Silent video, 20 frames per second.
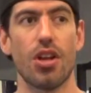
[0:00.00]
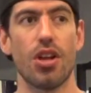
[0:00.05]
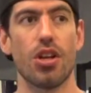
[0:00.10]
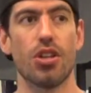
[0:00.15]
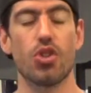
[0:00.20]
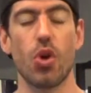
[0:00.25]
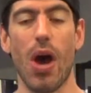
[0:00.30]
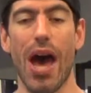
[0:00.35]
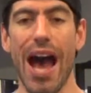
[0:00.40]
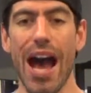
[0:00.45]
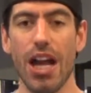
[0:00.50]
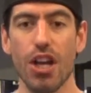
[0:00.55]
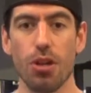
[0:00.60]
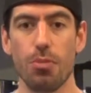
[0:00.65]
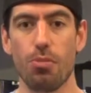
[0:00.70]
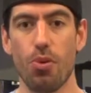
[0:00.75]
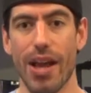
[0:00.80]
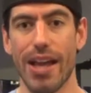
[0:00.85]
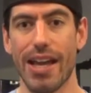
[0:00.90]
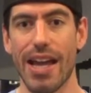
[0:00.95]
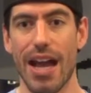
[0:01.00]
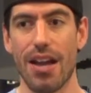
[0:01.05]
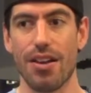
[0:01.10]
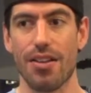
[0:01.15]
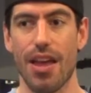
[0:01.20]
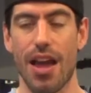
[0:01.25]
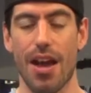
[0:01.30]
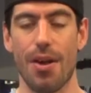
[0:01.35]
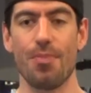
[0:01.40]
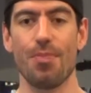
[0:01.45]
So how do you break out of
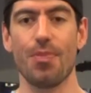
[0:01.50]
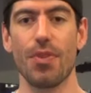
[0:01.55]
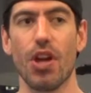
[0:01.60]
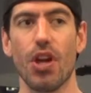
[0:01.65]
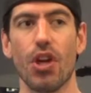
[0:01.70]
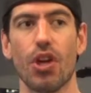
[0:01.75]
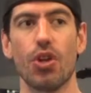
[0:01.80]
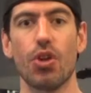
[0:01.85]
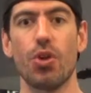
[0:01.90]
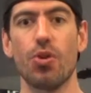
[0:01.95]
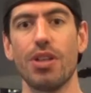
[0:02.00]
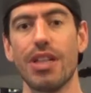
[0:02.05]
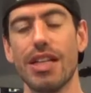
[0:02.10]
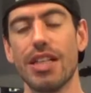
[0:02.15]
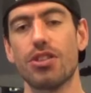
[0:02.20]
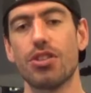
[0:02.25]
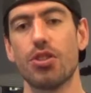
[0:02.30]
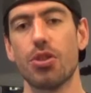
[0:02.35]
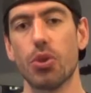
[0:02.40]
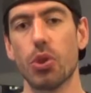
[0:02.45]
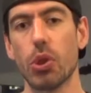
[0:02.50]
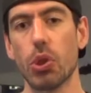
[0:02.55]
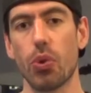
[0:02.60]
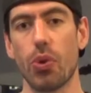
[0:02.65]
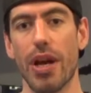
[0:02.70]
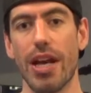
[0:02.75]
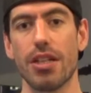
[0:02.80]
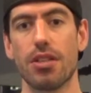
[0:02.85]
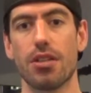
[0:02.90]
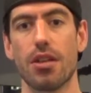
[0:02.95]
that? You need to
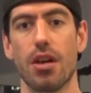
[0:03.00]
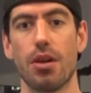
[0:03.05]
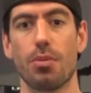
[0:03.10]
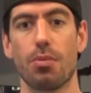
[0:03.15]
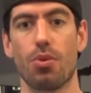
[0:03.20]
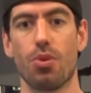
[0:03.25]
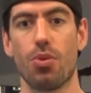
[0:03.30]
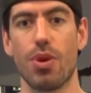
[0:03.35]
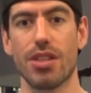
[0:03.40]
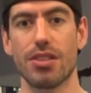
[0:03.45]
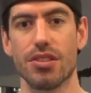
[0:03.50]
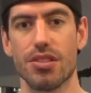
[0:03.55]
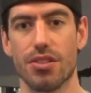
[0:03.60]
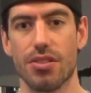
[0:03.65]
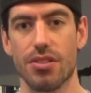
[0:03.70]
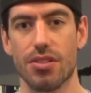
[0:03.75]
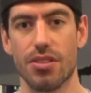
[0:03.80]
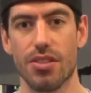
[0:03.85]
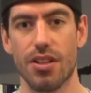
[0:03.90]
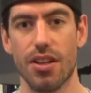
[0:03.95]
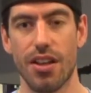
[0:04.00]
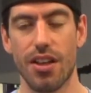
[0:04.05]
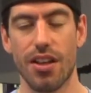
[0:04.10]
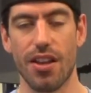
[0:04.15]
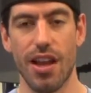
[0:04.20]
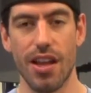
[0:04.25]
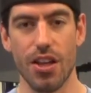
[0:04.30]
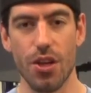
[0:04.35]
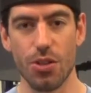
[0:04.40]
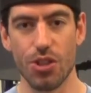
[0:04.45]
create presence.
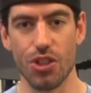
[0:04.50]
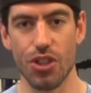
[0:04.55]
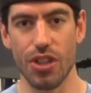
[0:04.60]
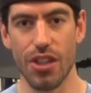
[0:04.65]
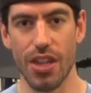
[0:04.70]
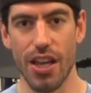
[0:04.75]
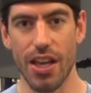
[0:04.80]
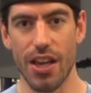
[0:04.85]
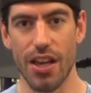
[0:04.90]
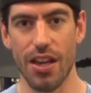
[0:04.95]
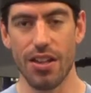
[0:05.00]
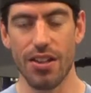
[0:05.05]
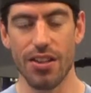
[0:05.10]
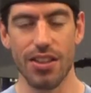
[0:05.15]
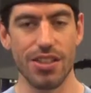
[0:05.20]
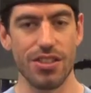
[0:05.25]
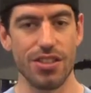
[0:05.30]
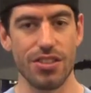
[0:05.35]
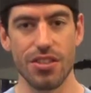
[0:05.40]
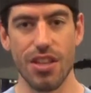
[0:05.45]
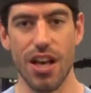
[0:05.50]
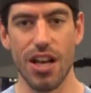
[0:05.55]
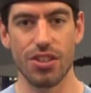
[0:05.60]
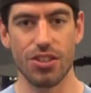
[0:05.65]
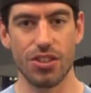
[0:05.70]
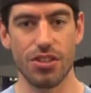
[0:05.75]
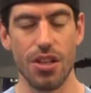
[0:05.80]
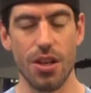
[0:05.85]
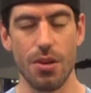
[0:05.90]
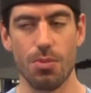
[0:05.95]
I know what you're thinking. This is not
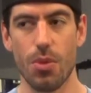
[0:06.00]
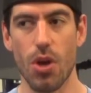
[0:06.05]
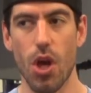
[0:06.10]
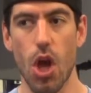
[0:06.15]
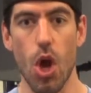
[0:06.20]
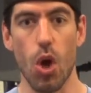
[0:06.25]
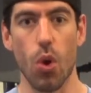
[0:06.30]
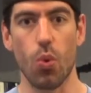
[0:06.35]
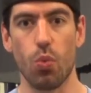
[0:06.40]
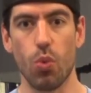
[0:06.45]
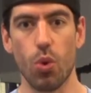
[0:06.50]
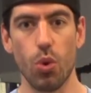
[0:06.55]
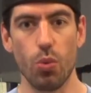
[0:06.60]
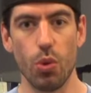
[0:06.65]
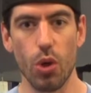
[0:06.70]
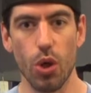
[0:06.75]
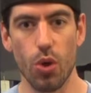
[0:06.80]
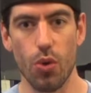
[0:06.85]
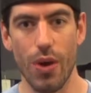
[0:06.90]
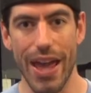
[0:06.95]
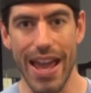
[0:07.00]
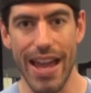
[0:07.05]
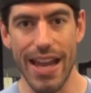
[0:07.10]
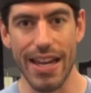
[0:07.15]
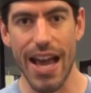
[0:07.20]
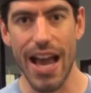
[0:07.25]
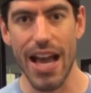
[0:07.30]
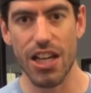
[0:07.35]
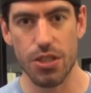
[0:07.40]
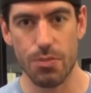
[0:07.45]
some woo-woo
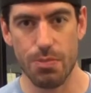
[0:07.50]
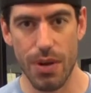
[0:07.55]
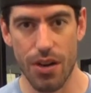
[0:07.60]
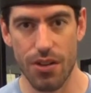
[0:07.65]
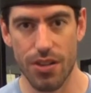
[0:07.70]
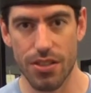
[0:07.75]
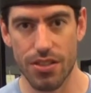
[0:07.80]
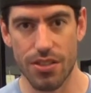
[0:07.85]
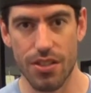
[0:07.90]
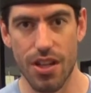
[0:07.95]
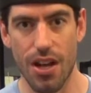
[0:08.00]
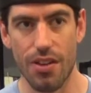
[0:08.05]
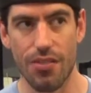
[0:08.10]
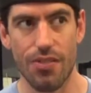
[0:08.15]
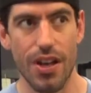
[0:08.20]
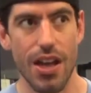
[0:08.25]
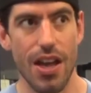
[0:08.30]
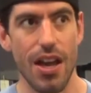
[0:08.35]
Haight-Ashbury stuff.